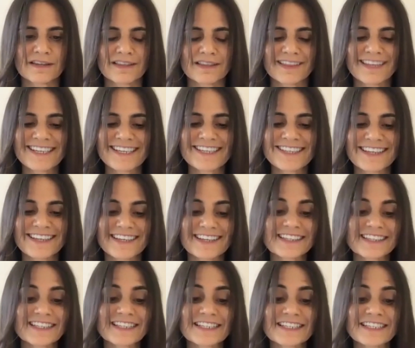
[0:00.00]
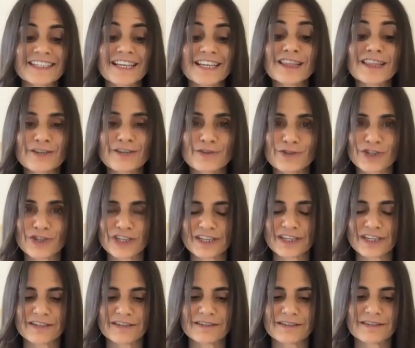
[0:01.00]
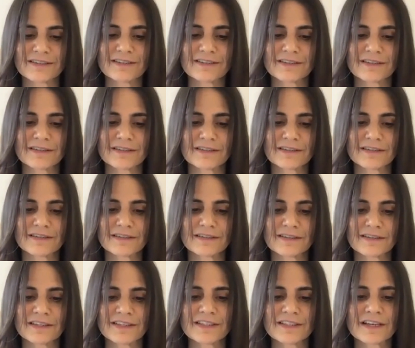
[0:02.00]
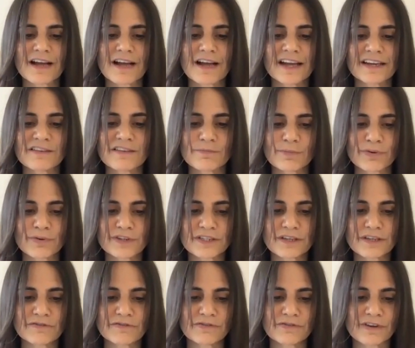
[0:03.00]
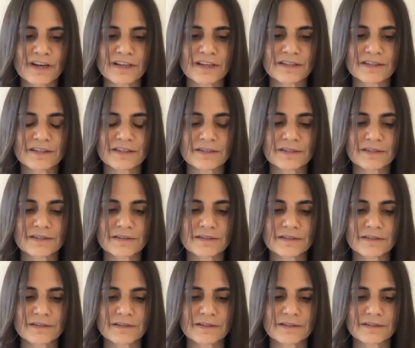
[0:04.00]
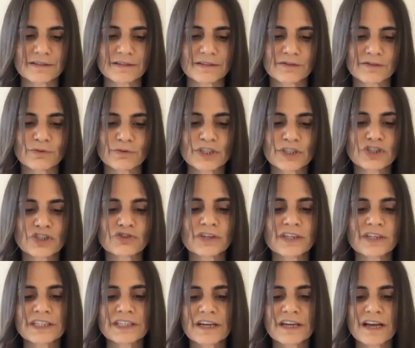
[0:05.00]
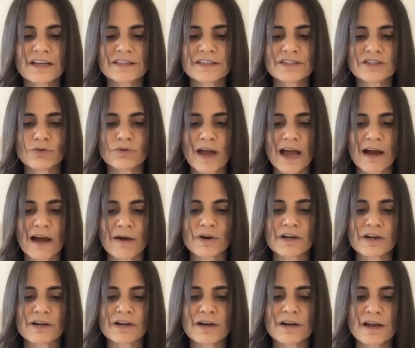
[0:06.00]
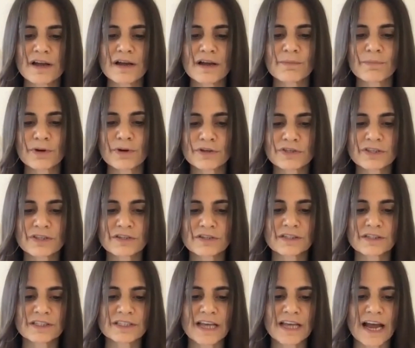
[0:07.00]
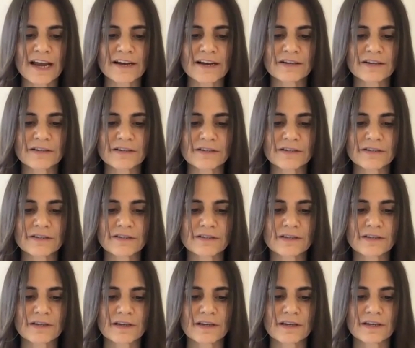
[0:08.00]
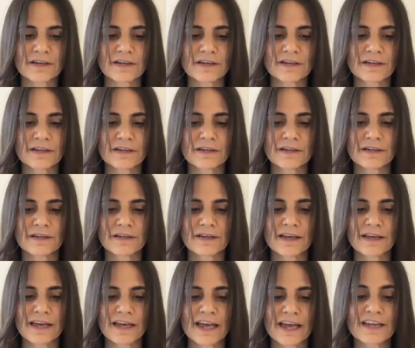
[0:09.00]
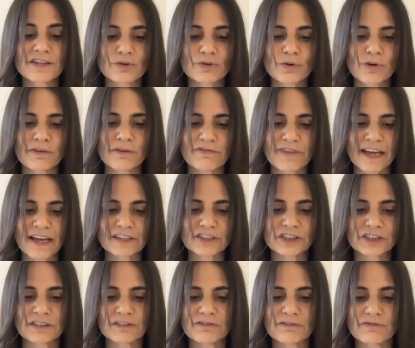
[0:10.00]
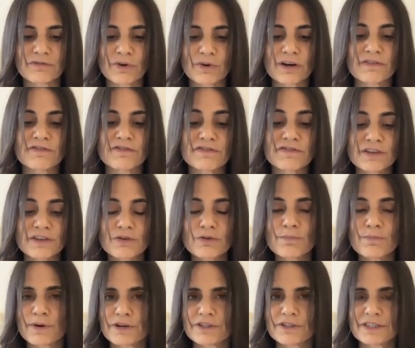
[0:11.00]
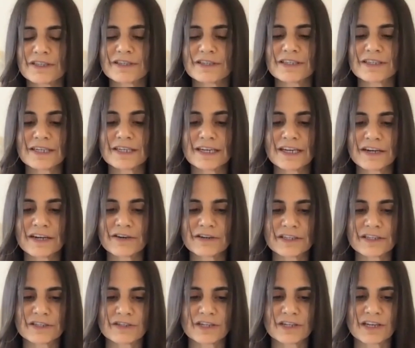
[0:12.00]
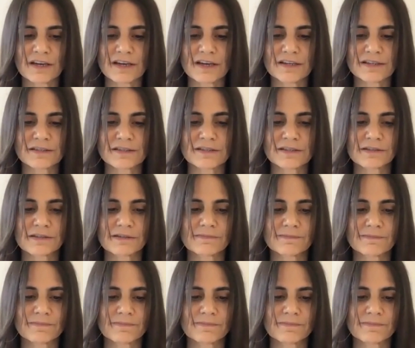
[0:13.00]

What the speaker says: This delusion is a kind of prison for us, restricting us to our personal desires and to affection for a few persons nearest to us.